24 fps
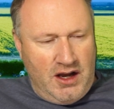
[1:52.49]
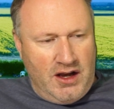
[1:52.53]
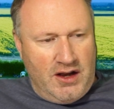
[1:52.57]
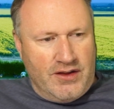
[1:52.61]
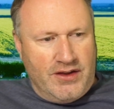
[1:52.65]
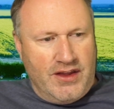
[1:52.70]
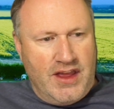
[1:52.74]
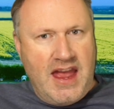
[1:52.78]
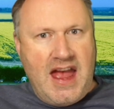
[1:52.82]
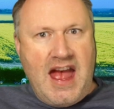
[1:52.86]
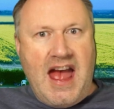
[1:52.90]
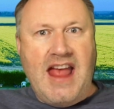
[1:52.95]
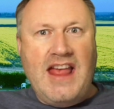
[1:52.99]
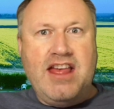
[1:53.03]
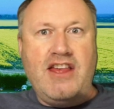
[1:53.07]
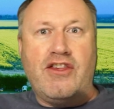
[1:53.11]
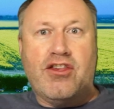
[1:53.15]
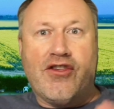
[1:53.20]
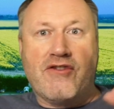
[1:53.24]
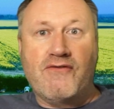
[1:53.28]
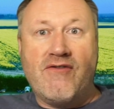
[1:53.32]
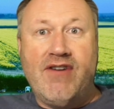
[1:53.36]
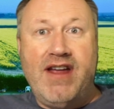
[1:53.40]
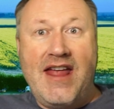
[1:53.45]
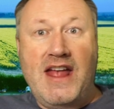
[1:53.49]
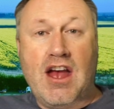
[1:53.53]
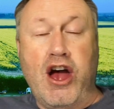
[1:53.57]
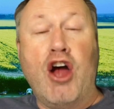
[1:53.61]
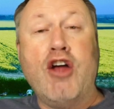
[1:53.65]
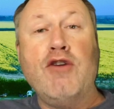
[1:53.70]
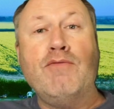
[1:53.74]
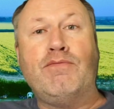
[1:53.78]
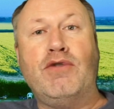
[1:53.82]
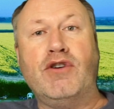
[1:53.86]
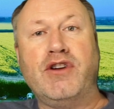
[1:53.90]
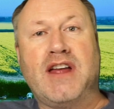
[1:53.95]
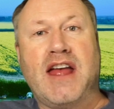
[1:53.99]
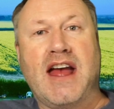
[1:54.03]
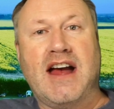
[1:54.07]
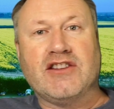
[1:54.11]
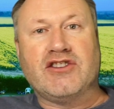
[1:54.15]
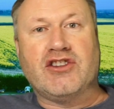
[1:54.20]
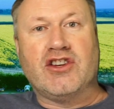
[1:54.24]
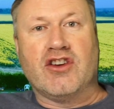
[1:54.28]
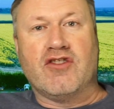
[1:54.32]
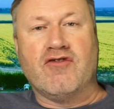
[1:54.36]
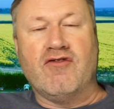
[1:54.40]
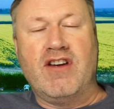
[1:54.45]
The A3 open
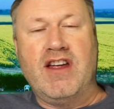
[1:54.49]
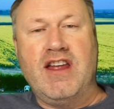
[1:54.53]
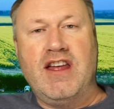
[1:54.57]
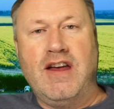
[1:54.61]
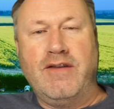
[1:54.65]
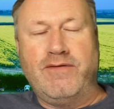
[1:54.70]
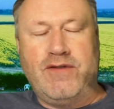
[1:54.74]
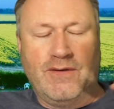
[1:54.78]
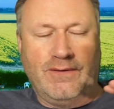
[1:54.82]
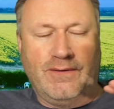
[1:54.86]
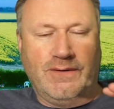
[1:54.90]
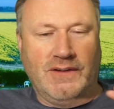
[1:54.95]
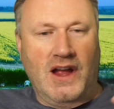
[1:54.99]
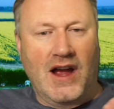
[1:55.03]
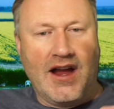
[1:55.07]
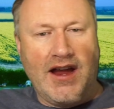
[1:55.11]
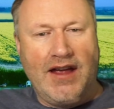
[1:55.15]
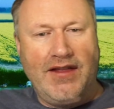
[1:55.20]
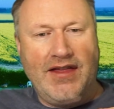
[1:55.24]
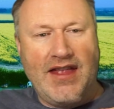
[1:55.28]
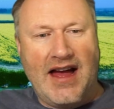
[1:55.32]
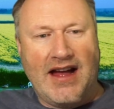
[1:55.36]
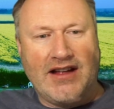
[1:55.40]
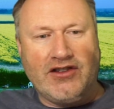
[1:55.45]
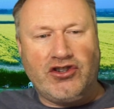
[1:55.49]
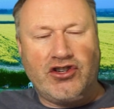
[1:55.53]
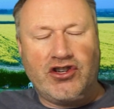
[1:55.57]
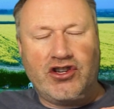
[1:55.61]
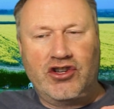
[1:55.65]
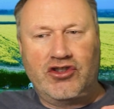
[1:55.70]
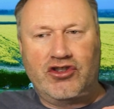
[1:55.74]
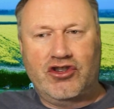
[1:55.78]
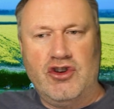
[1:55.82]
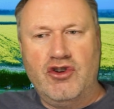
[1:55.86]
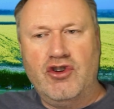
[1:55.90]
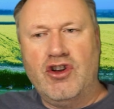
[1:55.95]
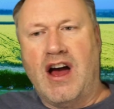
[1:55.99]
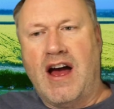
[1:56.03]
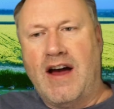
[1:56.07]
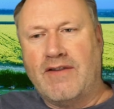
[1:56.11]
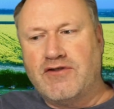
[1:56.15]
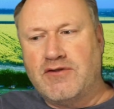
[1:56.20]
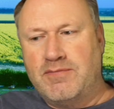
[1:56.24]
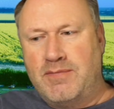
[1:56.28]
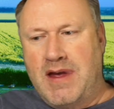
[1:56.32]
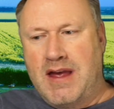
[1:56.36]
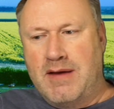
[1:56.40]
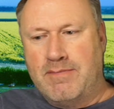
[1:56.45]
category, if you're flying in that, you do not have
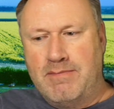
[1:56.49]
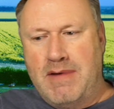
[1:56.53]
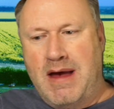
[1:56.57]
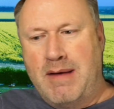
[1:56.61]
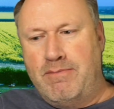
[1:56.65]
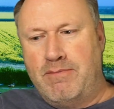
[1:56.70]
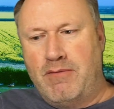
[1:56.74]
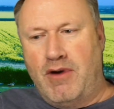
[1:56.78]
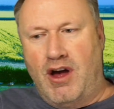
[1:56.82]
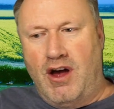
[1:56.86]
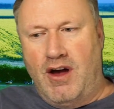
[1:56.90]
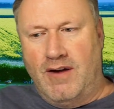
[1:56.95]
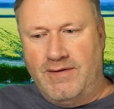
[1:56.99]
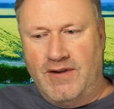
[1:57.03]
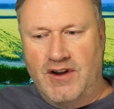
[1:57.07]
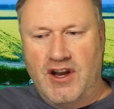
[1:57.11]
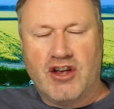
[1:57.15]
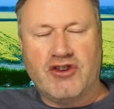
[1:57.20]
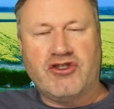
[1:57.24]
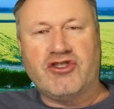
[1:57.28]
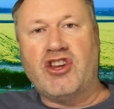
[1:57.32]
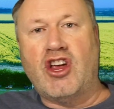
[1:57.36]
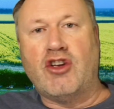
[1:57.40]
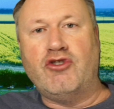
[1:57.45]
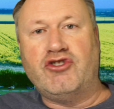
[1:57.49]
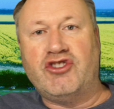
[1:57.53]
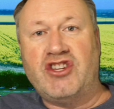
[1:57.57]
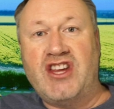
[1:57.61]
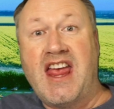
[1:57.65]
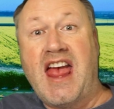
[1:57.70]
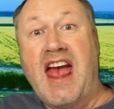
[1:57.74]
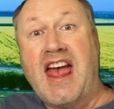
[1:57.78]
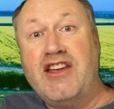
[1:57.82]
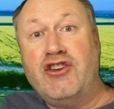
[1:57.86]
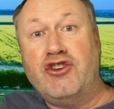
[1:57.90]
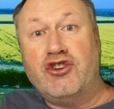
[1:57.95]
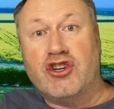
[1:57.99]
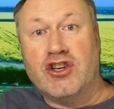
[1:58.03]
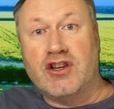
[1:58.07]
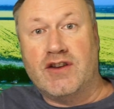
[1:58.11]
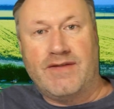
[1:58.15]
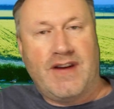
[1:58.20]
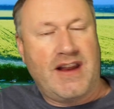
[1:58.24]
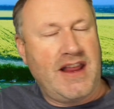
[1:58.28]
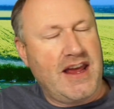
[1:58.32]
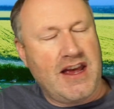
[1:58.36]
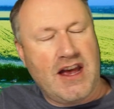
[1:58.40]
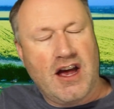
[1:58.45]
to be a member of an association of
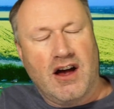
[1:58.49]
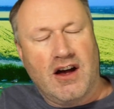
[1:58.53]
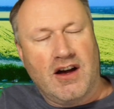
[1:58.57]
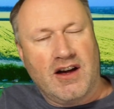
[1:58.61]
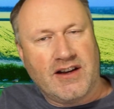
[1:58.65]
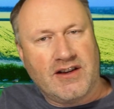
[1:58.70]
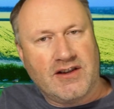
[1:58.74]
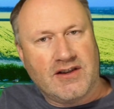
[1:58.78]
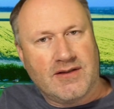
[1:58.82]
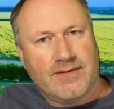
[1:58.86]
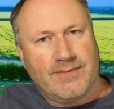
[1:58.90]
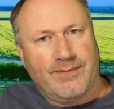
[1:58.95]
any kind.